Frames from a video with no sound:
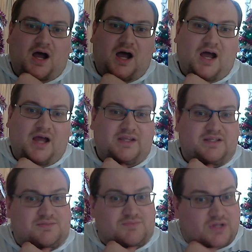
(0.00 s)
I need
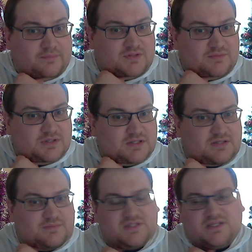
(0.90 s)
some time to
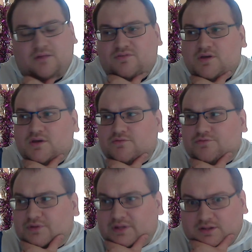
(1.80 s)
myself
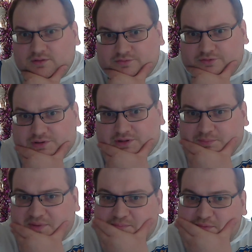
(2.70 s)
for a little
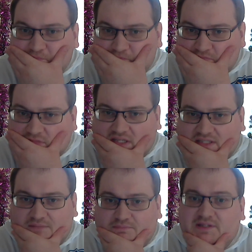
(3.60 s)
bit. But like I
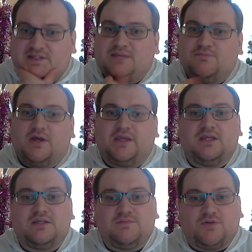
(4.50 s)
said, please keep liking
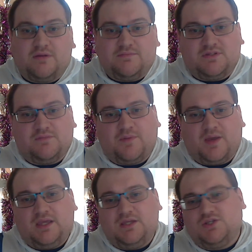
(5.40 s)
and subscribing to the
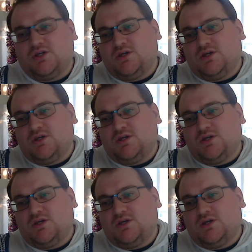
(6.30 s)
page.